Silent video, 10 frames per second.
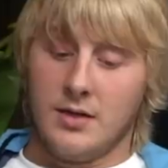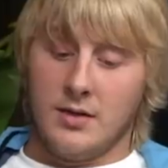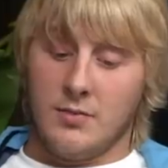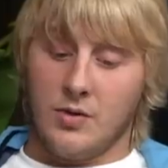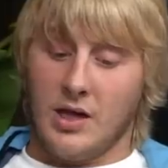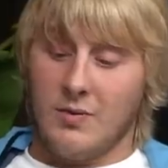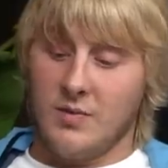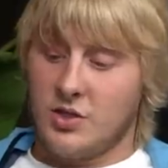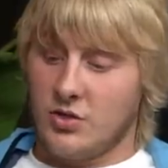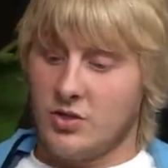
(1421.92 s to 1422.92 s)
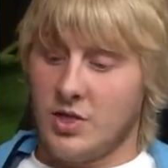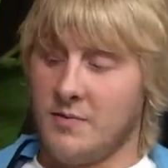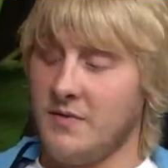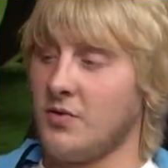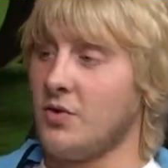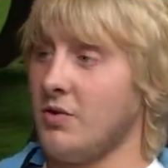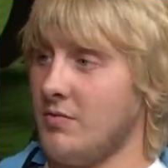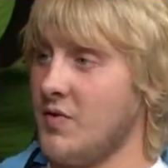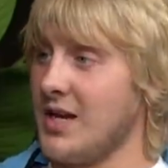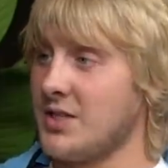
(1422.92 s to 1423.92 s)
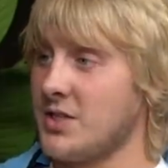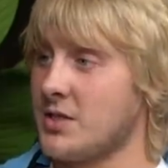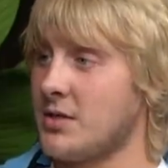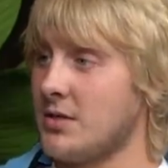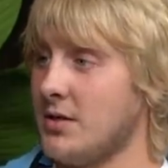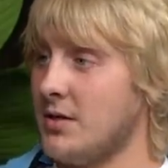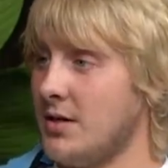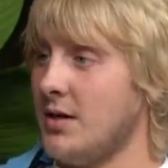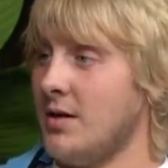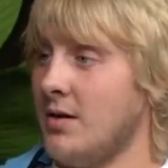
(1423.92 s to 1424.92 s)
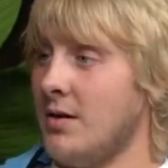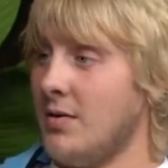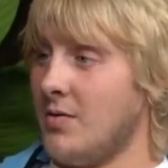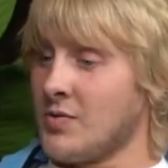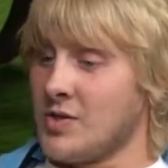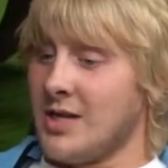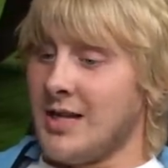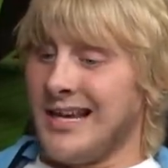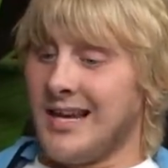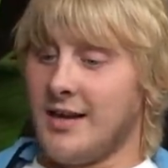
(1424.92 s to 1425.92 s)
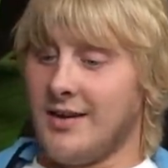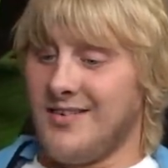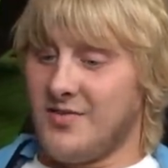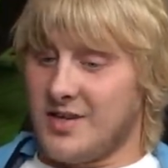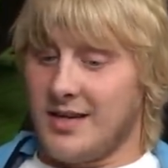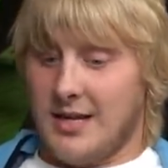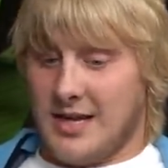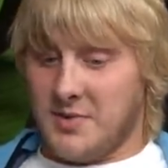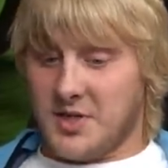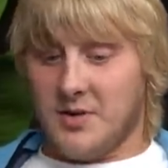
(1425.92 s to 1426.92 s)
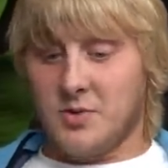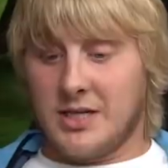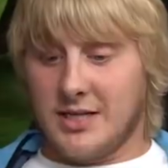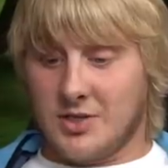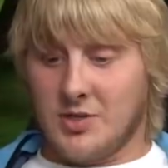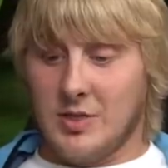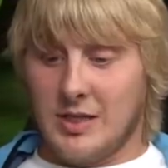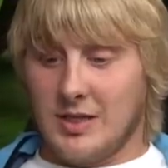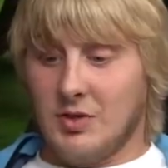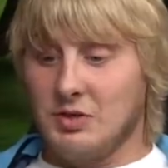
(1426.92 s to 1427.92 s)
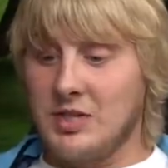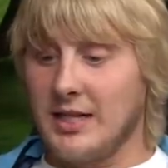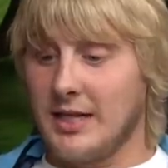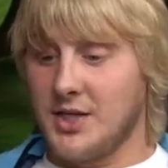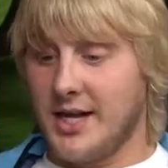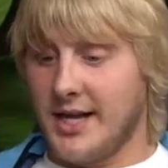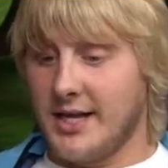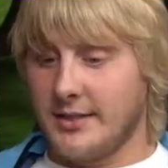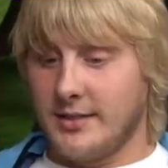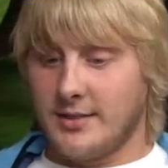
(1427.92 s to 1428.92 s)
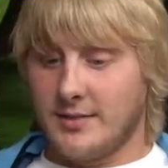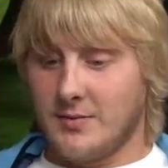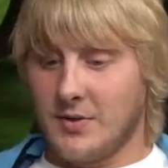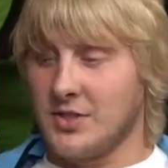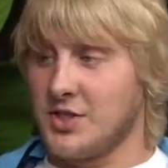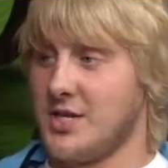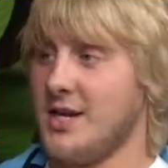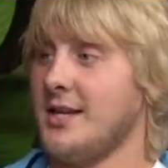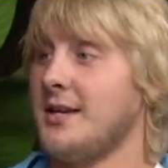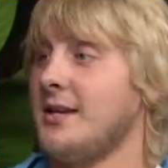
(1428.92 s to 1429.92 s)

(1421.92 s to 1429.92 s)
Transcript: But yeah, we touched on it before. Rangers. What is it like? Obviously, I'm a Scouser, lad. So what is it like, Gerrard wanting to sign you?